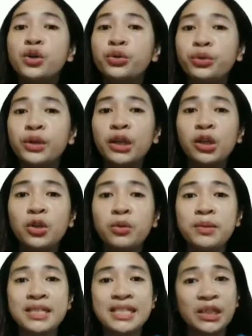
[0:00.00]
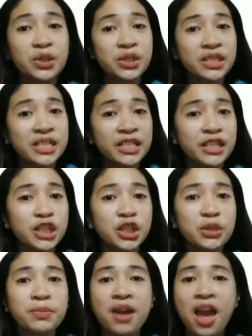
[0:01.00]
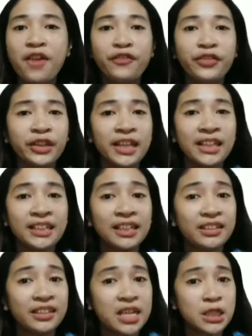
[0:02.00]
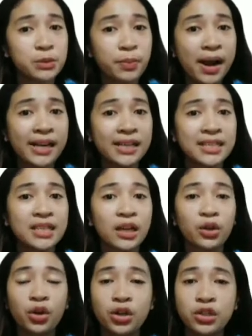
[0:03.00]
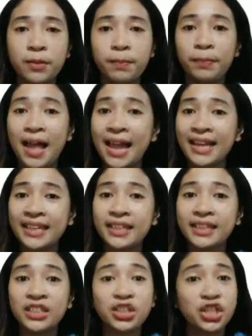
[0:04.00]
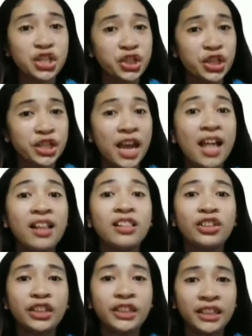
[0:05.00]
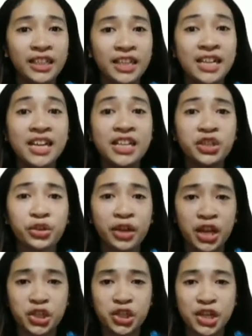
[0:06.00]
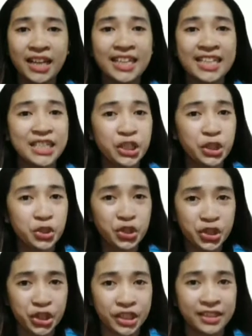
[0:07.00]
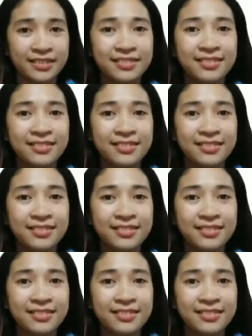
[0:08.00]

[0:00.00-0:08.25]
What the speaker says: Curriculum is considered to be everything that transpires the course of planning, teaching, and learning in an educational institution.